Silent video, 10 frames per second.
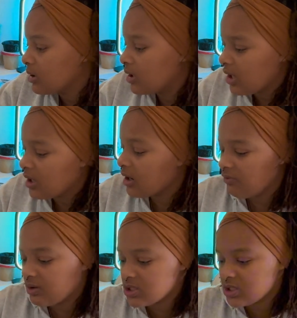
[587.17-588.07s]
And I
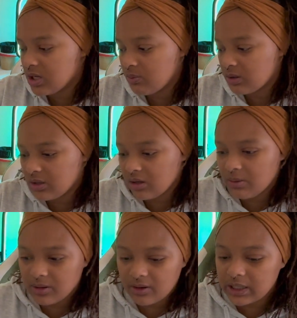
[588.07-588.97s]
finished it within a
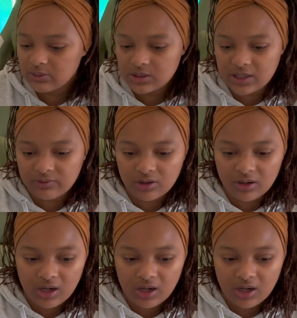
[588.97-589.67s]
couple of hours after